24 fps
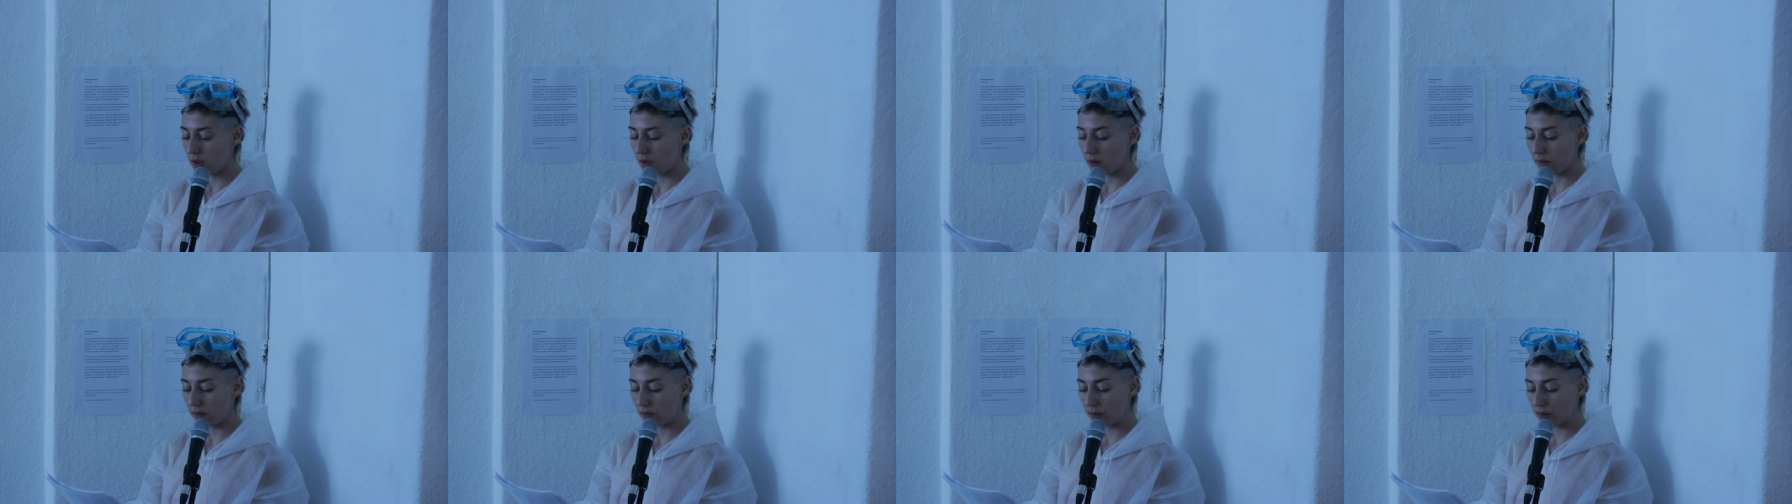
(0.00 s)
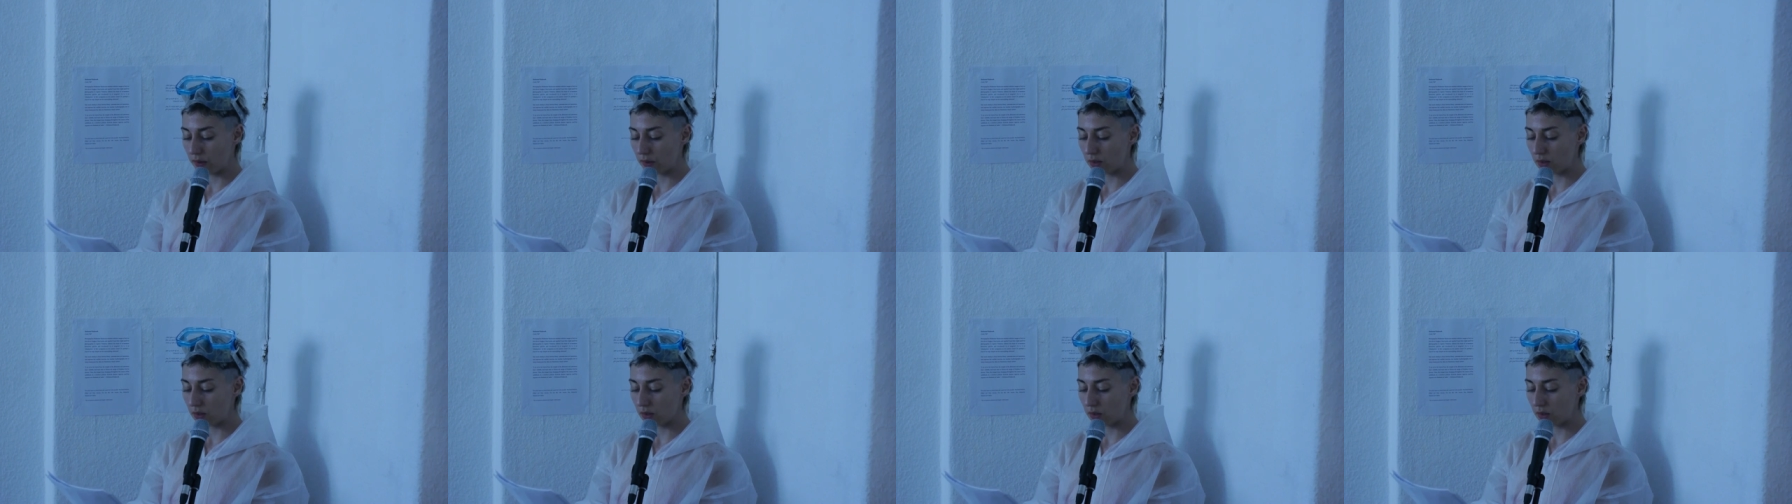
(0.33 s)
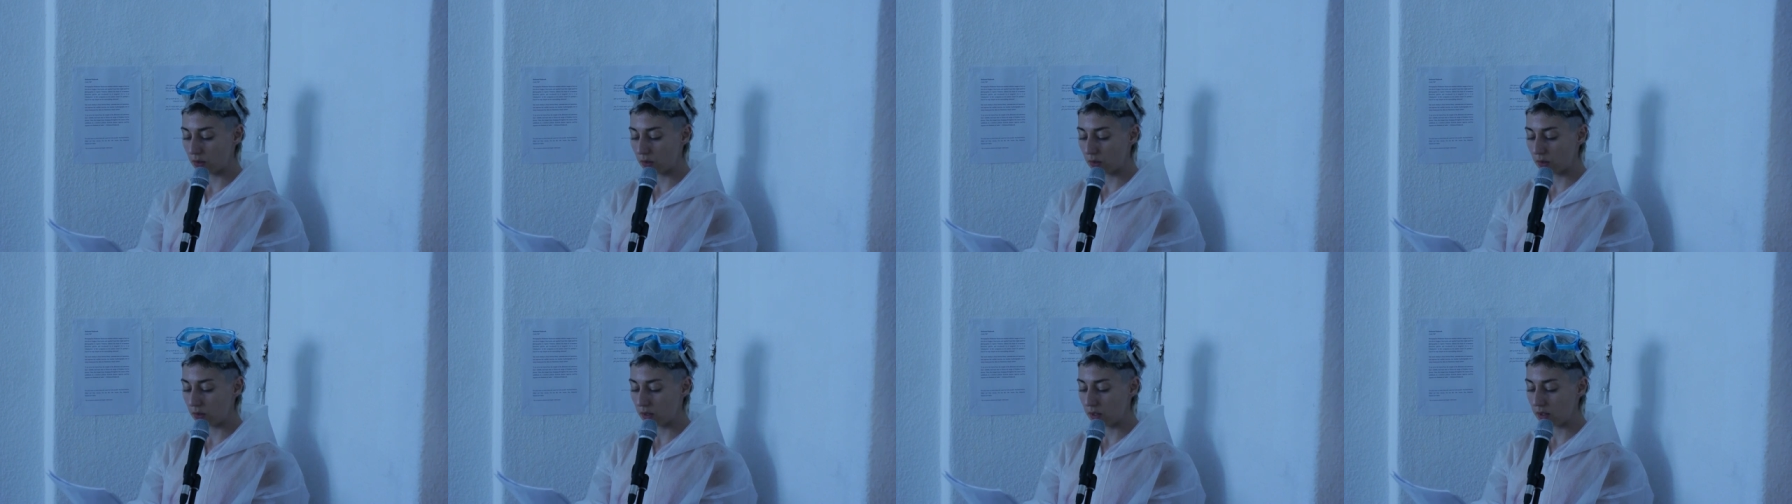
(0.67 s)
fun to
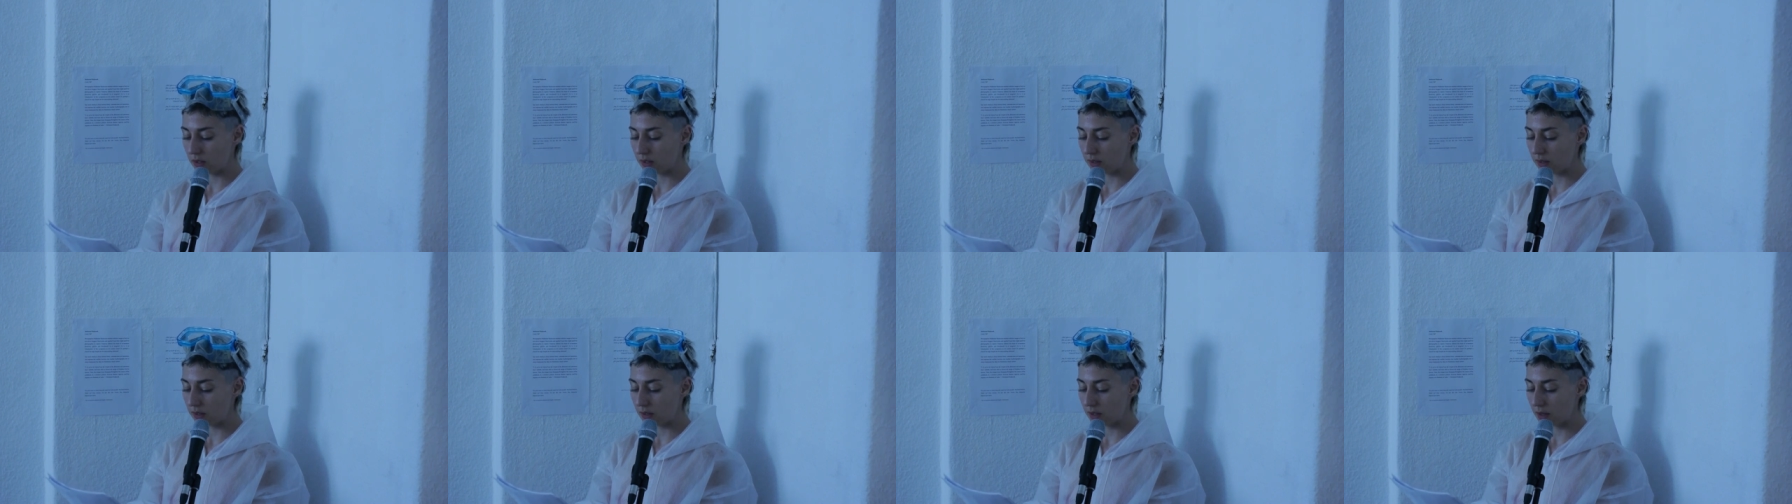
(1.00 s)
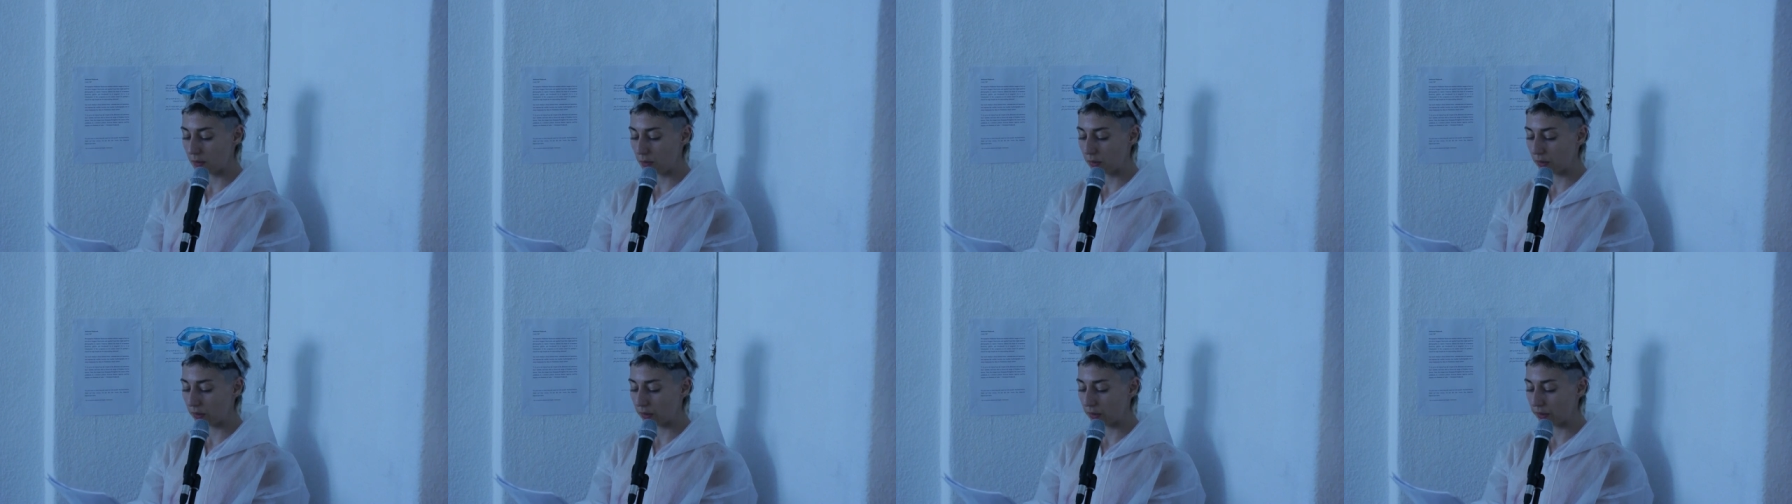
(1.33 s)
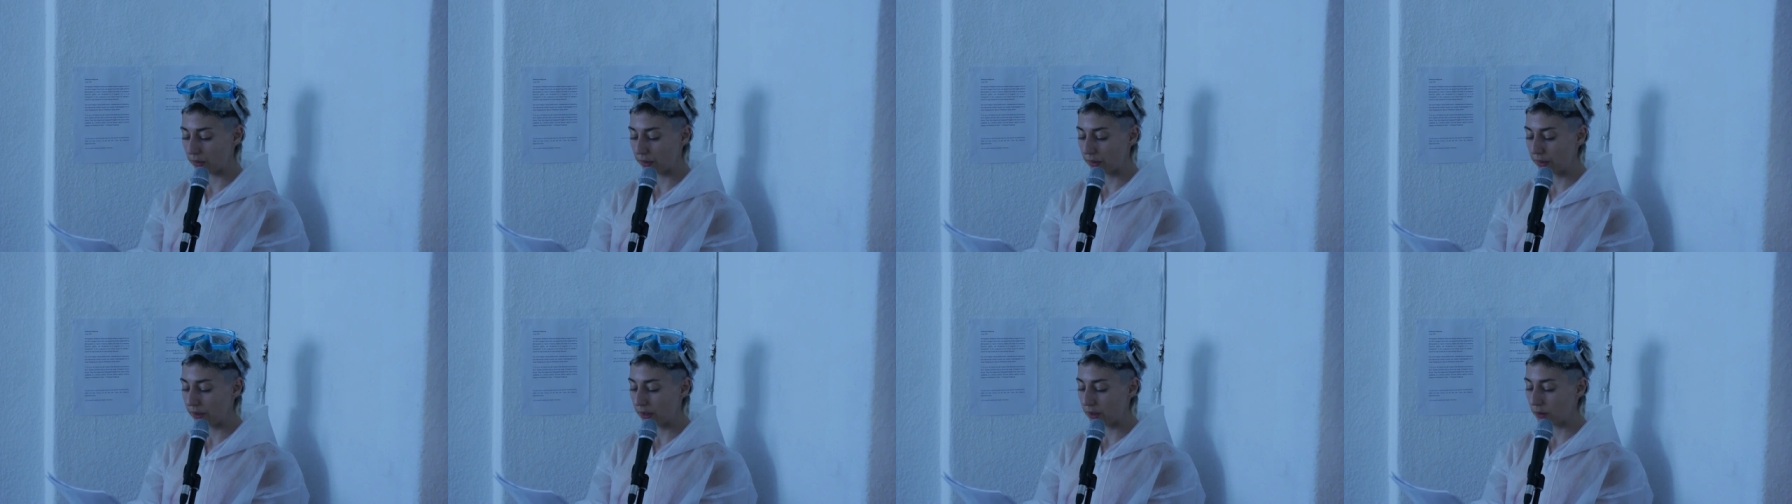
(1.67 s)
shoot, simple,